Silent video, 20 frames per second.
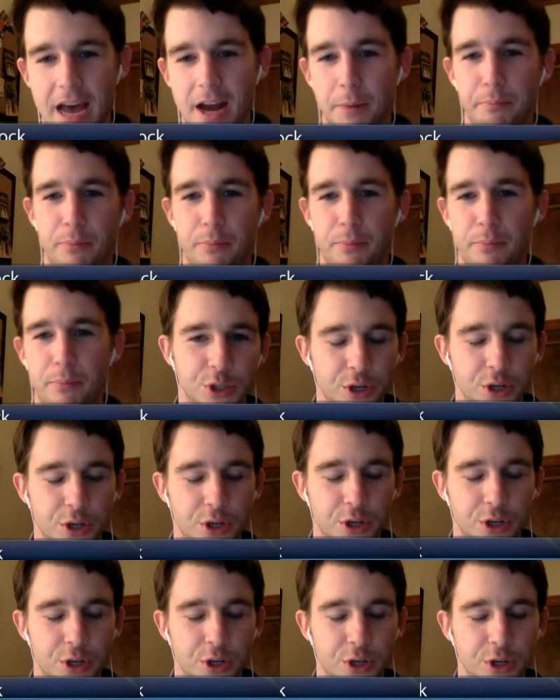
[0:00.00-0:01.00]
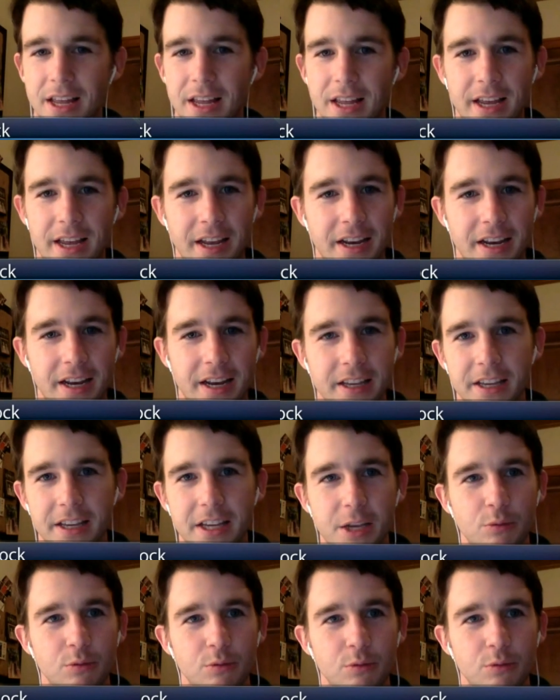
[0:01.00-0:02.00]
he got a poster,
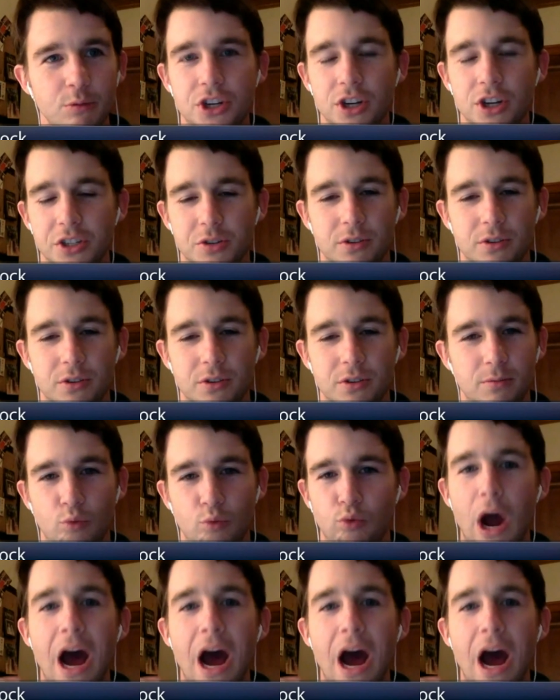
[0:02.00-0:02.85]
and he was just